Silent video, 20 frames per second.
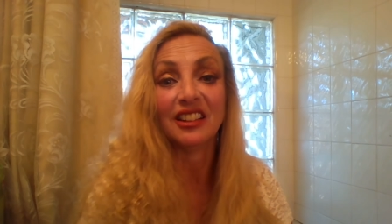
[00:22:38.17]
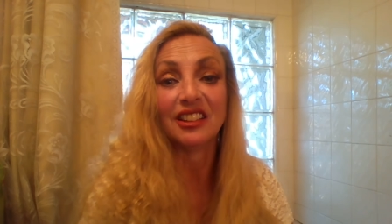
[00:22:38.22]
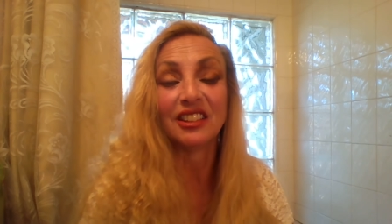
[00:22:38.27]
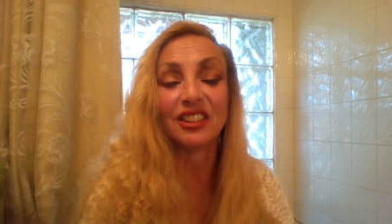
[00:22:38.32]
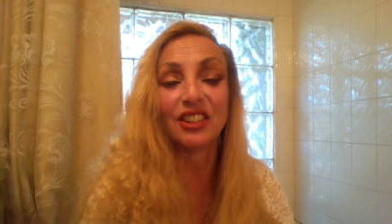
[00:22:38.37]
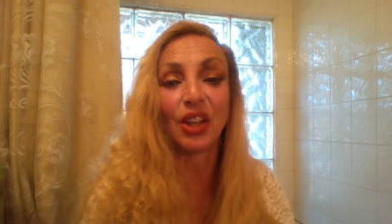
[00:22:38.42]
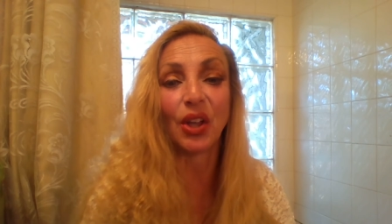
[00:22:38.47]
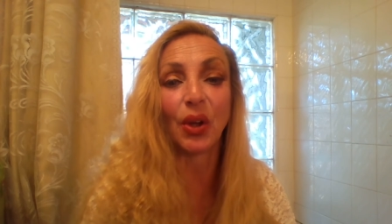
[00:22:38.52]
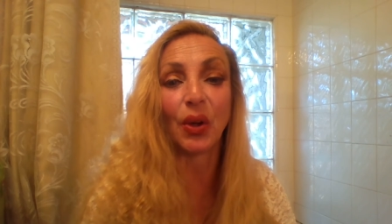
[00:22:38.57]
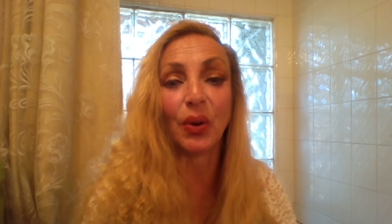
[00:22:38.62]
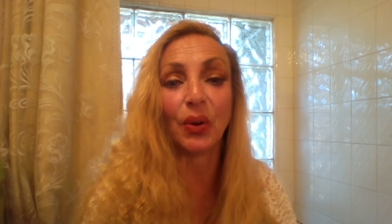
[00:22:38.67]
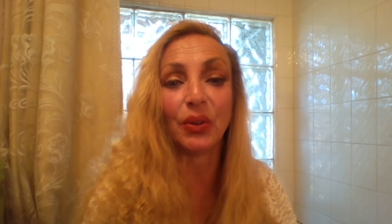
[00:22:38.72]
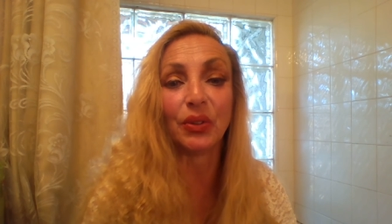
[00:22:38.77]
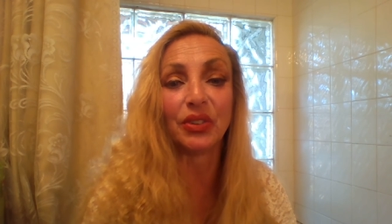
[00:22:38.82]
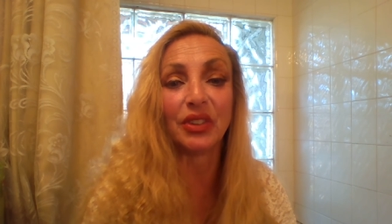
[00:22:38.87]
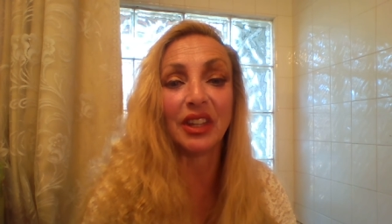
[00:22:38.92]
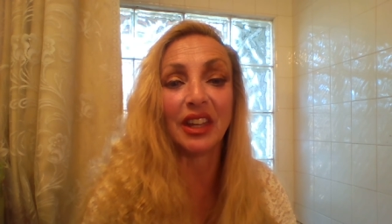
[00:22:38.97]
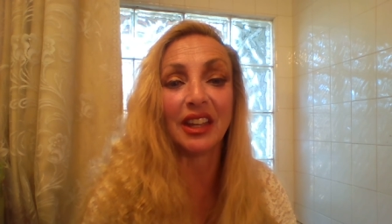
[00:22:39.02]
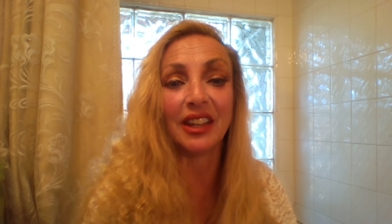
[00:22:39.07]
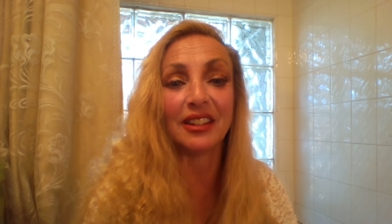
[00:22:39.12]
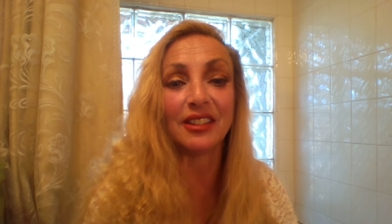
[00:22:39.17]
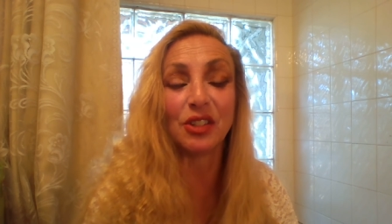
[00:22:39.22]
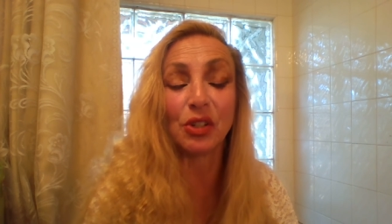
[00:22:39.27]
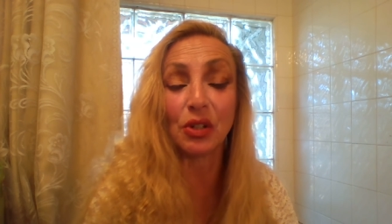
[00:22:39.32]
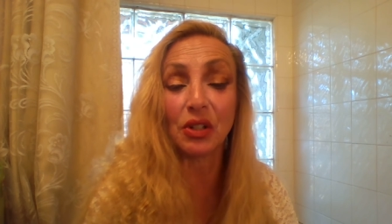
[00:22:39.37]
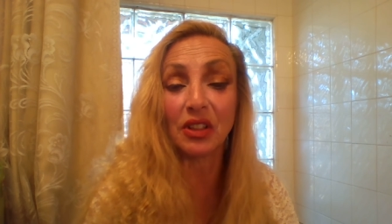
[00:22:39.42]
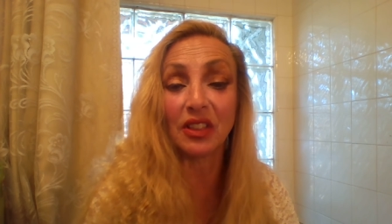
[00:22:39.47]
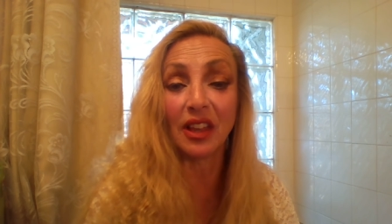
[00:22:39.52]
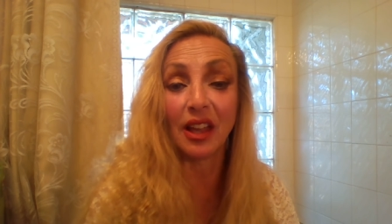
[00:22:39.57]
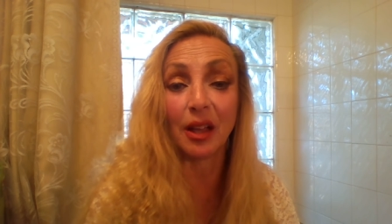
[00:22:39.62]
So they
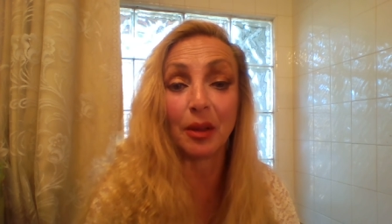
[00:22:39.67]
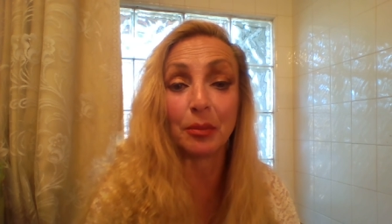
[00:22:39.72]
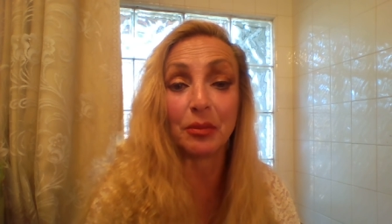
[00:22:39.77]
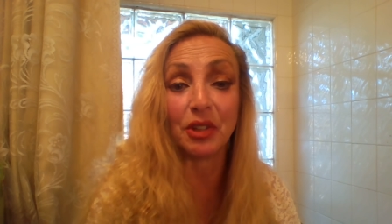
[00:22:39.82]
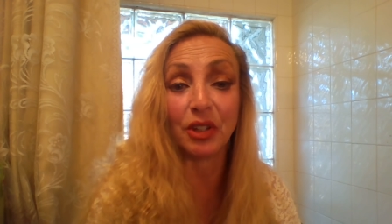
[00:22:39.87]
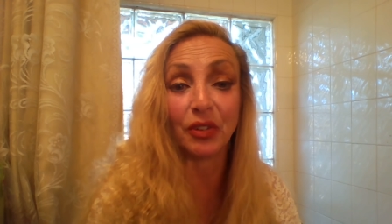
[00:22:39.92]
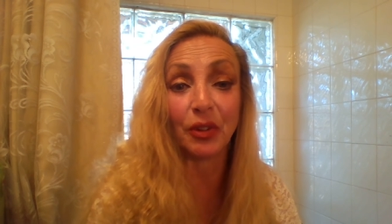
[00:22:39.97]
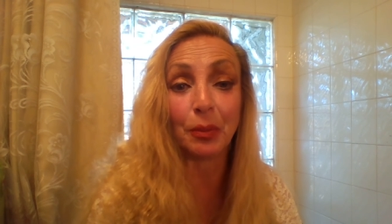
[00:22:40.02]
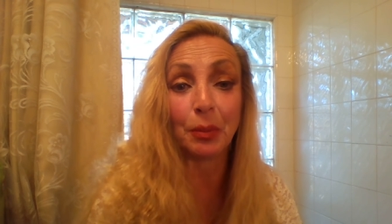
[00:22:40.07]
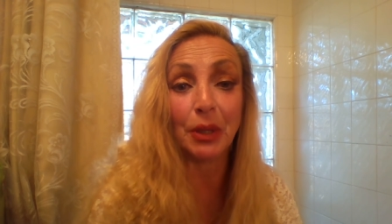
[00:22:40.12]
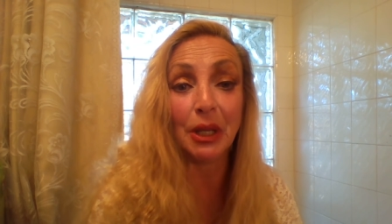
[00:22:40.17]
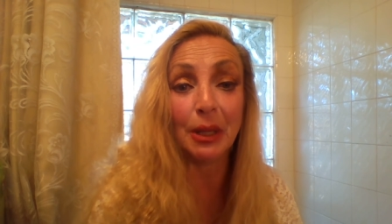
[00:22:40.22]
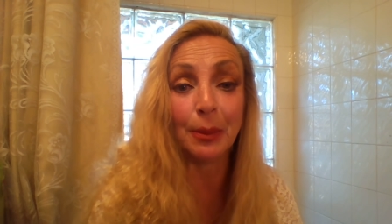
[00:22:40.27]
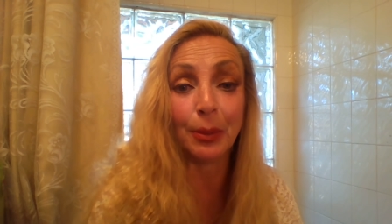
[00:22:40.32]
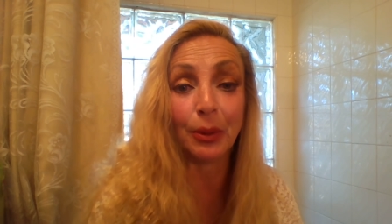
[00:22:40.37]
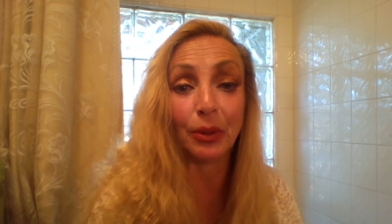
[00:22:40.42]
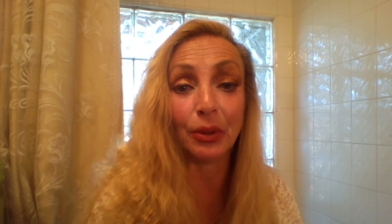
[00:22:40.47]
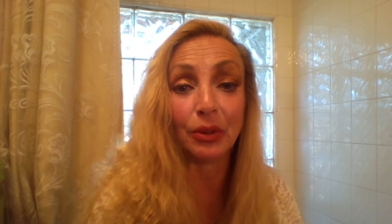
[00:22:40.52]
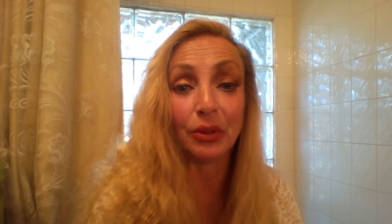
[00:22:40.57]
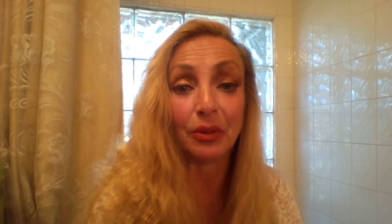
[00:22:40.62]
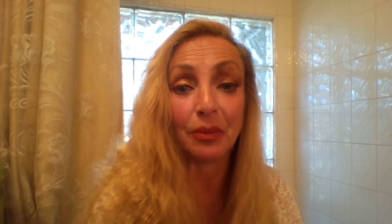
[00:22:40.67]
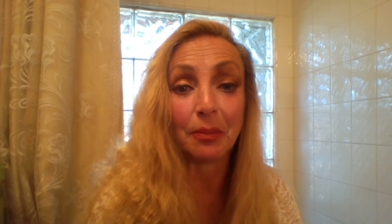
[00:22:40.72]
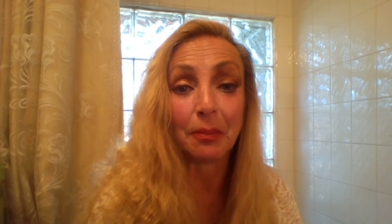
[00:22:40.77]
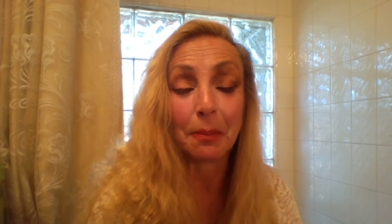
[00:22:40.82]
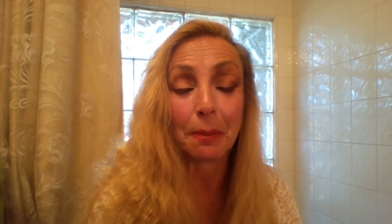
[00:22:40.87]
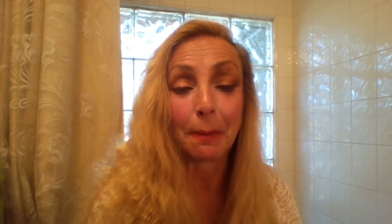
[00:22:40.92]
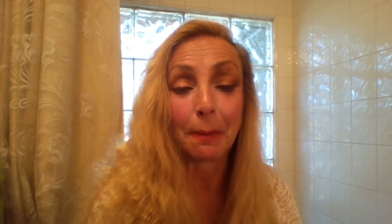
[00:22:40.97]
took them, different people,